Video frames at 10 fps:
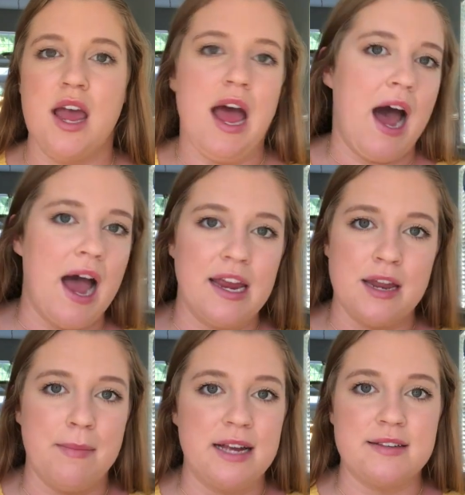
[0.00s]

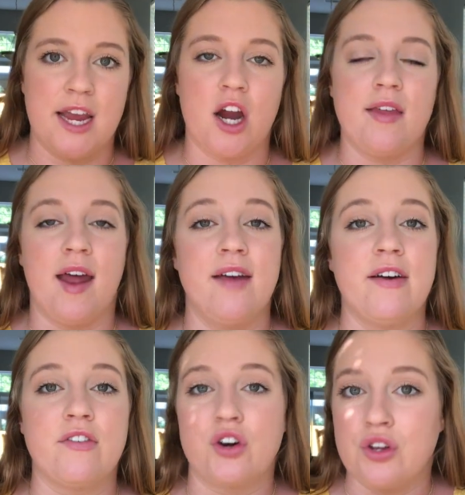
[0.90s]
high-end mascara that I've
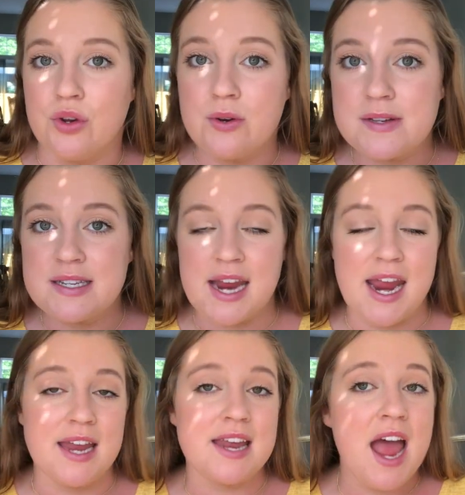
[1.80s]
ever used,
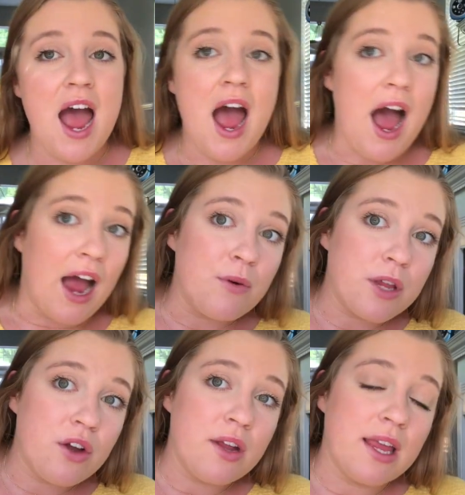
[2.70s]
and I
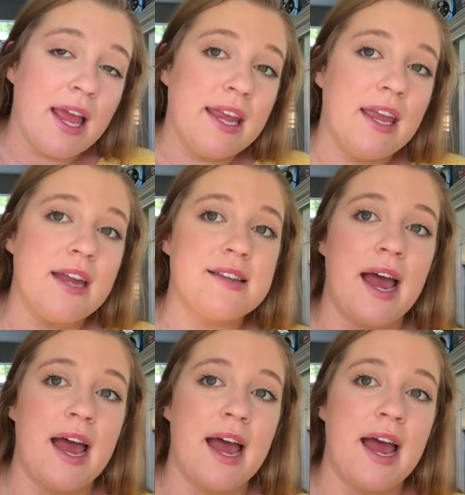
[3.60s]
really, really like it.